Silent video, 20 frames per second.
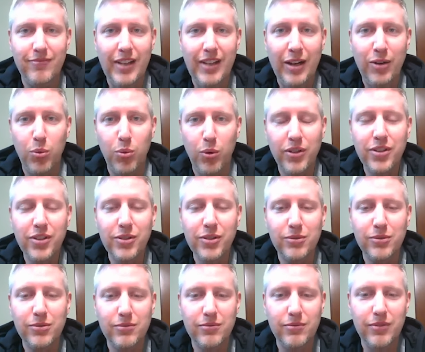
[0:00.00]
outwork
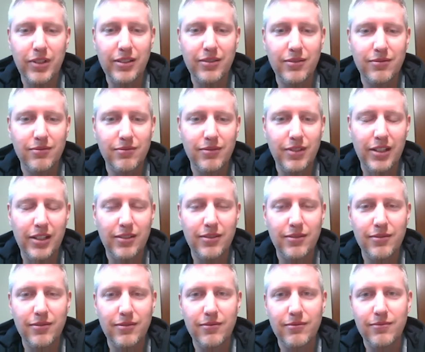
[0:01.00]
you and,
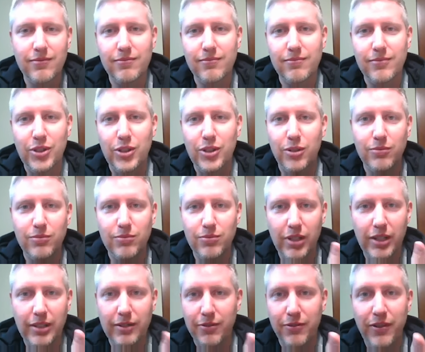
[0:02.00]
you know,
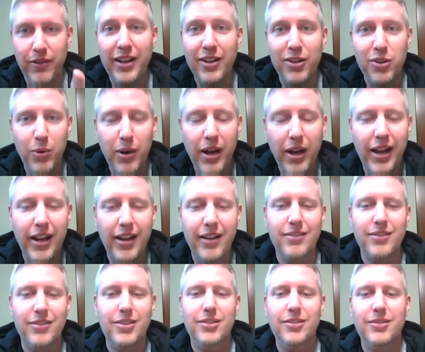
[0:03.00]
find a way
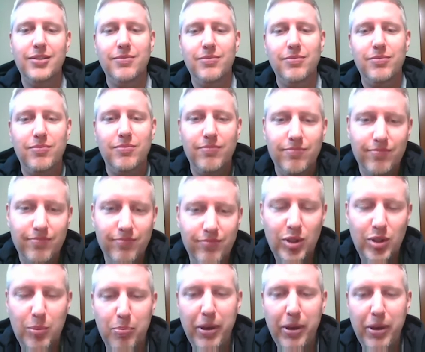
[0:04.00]
to
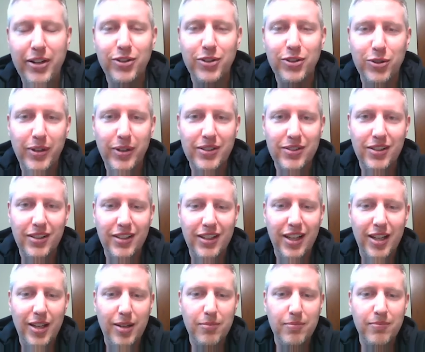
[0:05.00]
better you as the
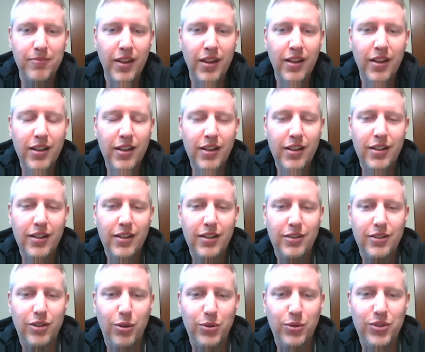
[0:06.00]
game
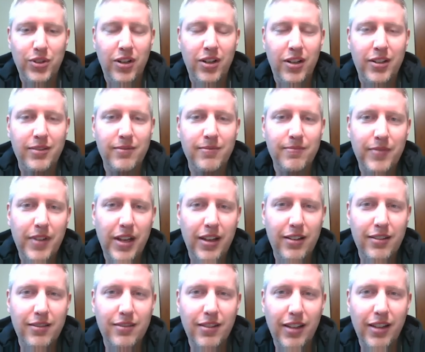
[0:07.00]
goes on.
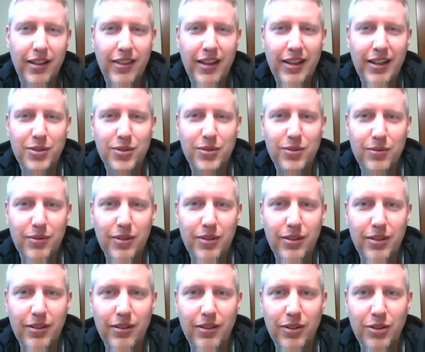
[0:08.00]
And like, that's,
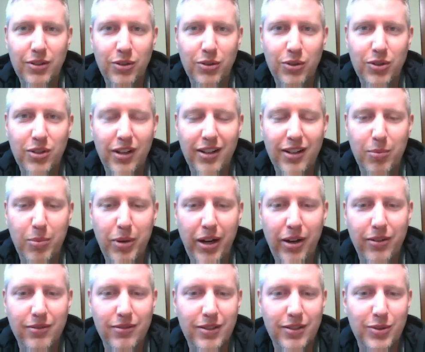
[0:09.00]
you know, you talk
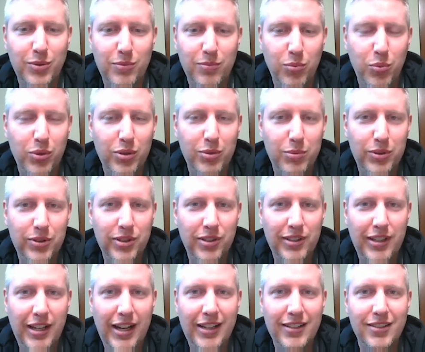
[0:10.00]
about is Will Bolt on
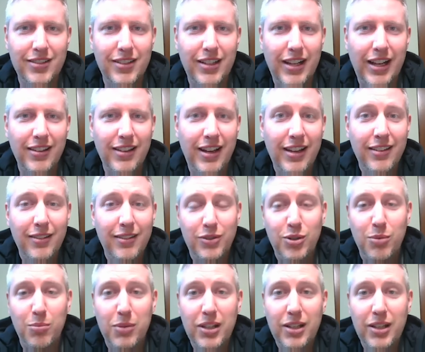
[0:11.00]
the hot seat. I,
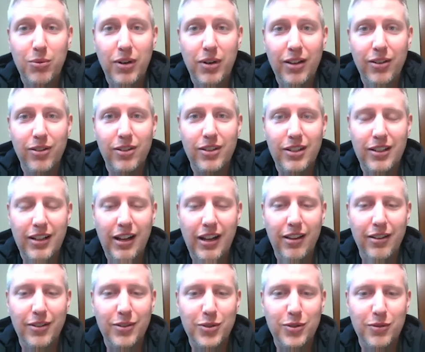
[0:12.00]
to me, when I look at a
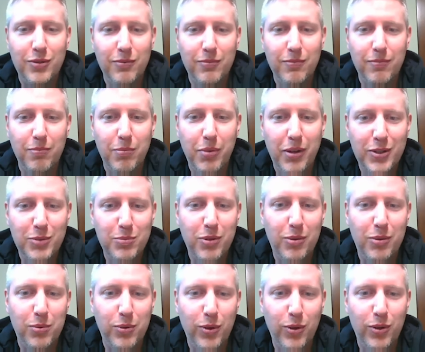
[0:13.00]
college
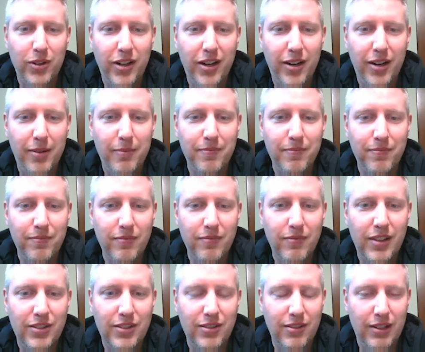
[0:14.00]
baseball program
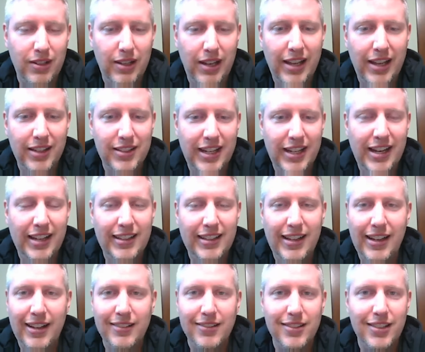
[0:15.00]
that's has a guy in the
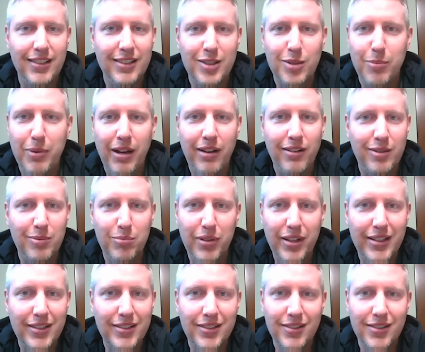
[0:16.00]
hot seat, it's about
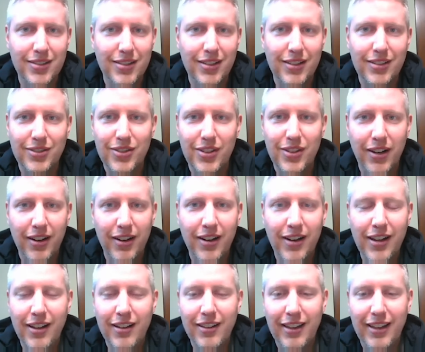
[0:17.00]
complacency. Is there
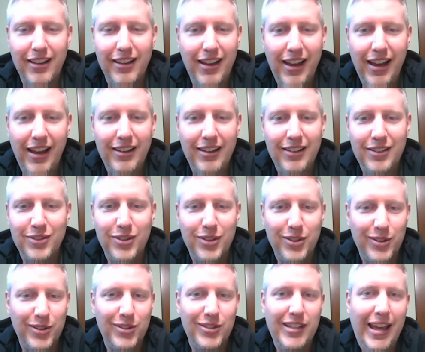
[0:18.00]
like, is
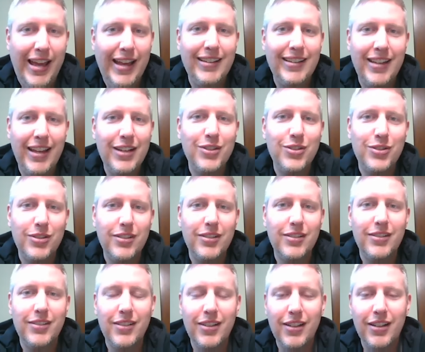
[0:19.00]
there
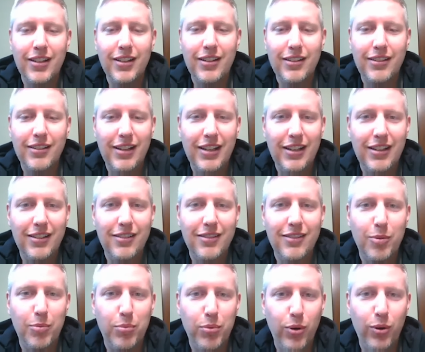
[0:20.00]
stagnation in
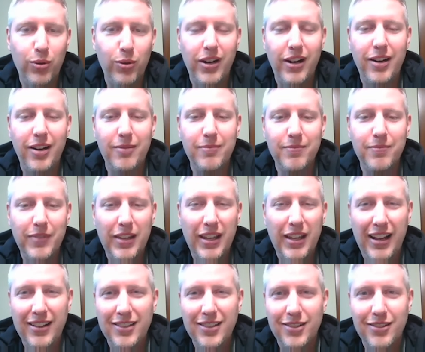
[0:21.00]
the program? And
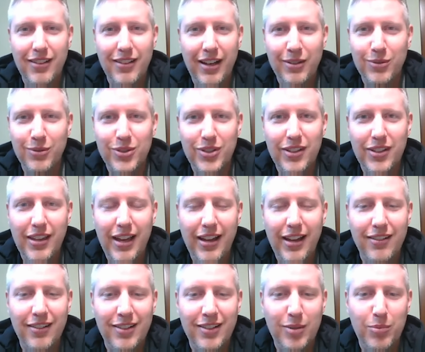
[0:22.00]
I don't see
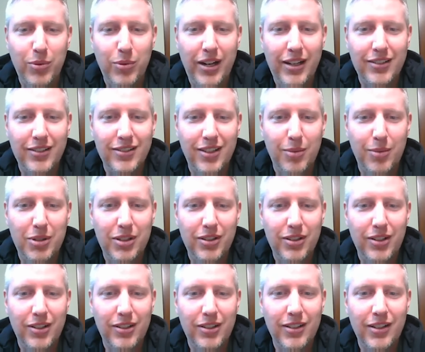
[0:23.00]
that at Nebraska. I mean,
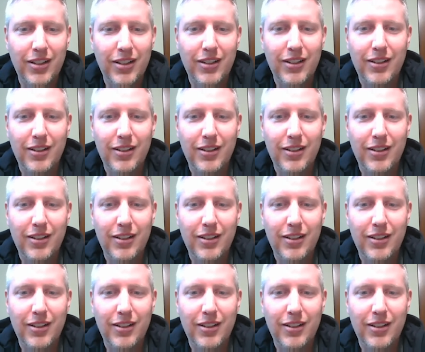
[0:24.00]
they're